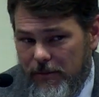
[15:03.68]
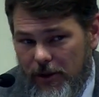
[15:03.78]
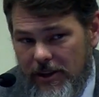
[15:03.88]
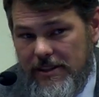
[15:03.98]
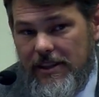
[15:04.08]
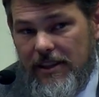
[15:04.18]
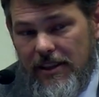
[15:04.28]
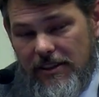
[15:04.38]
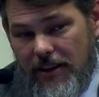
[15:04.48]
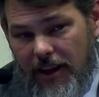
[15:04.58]
was the
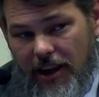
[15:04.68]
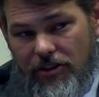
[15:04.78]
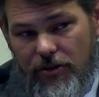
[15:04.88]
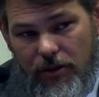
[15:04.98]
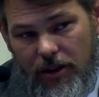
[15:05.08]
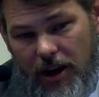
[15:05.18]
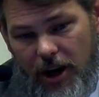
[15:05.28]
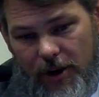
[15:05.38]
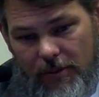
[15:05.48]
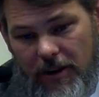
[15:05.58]
intellectual
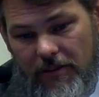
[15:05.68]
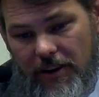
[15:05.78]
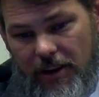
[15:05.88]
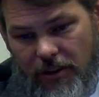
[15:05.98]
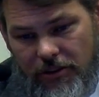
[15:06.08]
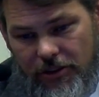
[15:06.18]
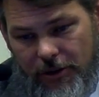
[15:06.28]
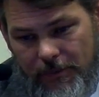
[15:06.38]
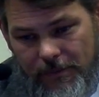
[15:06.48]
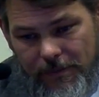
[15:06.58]
arm of a culture.
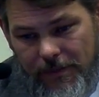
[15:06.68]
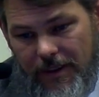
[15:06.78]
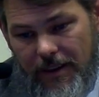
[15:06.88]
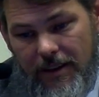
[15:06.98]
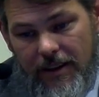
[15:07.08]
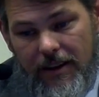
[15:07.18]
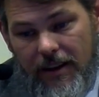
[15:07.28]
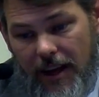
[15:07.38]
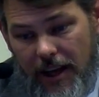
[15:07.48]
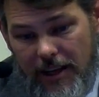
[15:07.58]

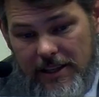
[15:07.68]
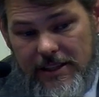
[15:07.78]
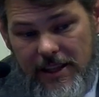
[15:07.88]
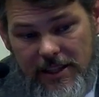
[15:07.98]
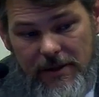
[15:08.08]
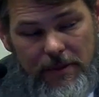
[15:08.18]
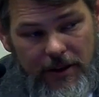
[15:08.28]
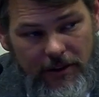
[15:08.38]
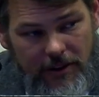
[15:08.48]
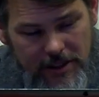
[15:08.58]
And its
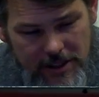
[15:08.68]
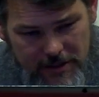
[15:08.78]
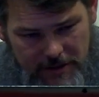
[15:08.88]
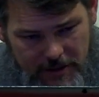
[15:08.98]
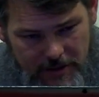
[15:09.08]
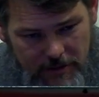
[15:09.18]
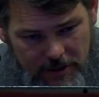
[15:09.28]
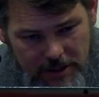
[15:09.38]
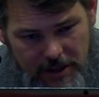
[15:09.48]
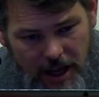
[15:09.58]
disappearance
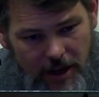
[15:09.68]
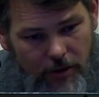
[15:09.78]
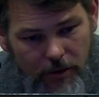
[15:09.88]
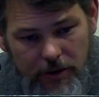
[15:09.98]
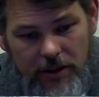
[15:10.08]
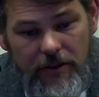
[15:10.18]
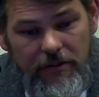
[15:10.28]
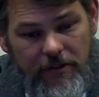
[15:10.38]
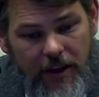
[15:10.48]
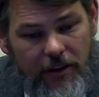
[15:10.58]
was not only the
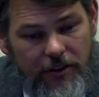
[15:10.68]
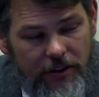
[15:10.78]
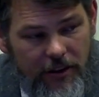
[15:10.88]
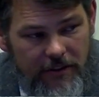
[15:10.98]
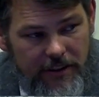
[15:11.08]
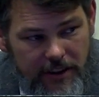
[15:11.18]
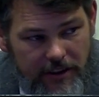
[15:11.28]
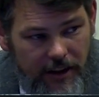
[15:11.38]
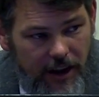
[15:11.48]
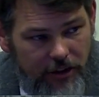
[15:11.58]
failure of an
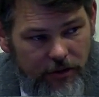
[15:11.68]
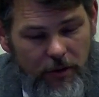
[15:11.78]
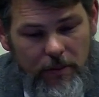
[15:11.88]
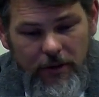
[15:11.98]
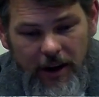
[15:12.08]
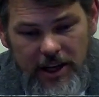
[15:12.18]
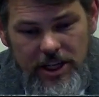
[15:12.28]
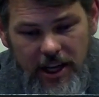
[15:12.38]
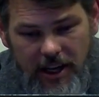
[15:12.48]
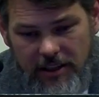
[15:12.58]
intellectual
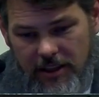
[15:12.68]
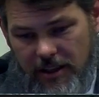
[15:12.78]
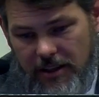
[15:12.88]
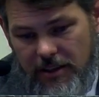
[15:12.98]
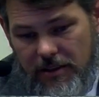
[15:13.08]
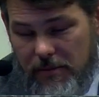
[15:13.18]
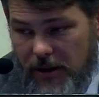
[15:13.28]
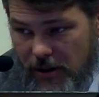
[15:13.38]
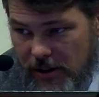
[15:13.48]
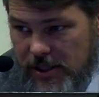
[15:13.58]
project, but
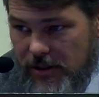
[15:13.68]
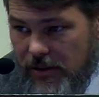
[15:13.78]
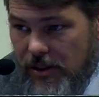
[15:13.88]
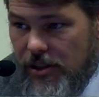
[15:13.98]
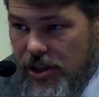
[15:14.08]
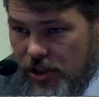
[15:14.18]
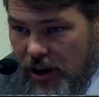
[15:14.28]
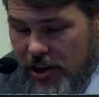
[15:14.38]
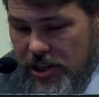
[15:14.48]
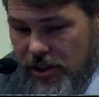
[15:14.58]
also the
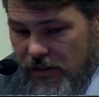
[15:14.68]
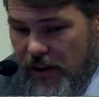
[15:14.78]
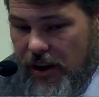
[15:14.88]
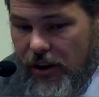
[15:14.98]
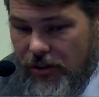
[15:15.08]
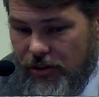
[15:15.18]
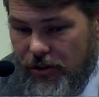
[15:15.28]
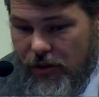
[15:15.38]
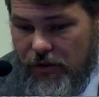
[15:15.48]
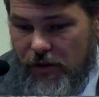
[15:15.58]
destruction of a
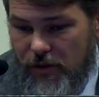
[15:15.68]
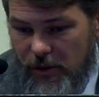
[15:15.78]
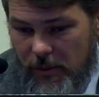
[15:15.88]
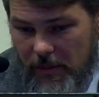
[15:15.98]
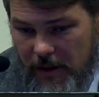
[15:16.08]
cultural form.